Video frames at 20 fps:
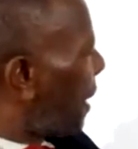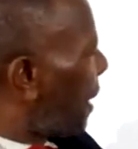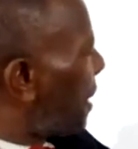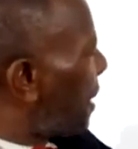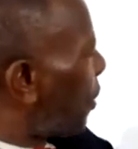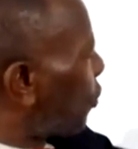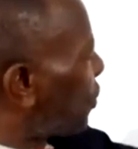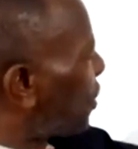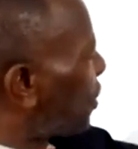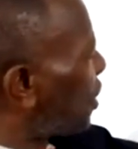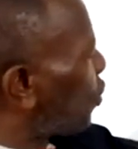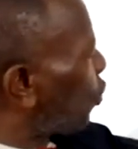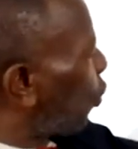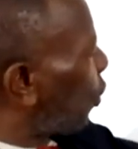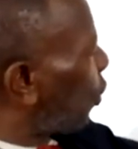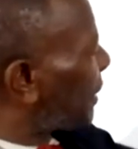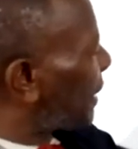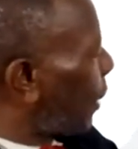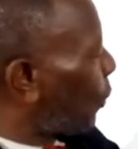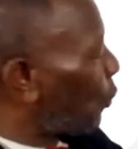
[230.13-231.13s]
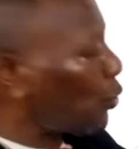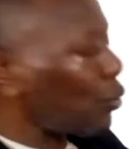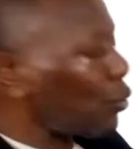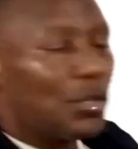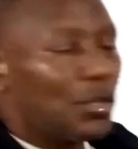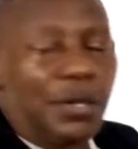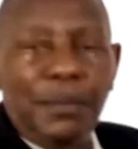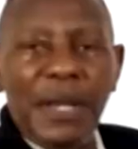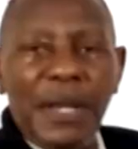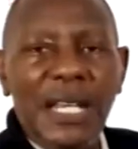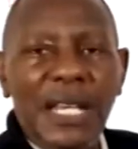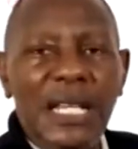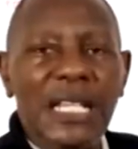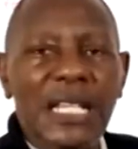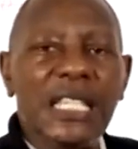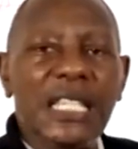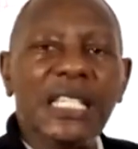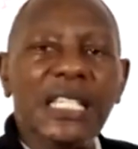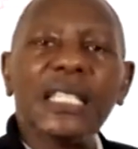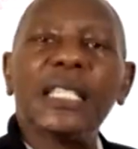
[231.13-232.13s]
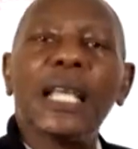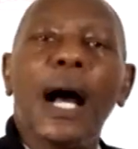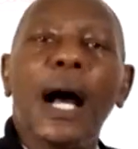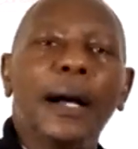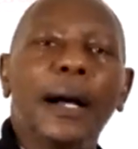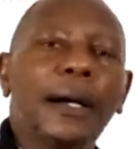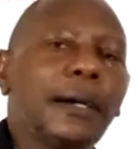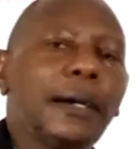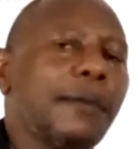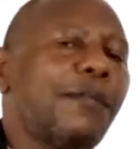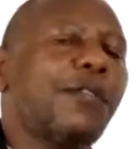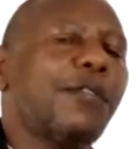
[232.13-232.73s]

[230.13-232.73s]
Now, this water will remain in this tank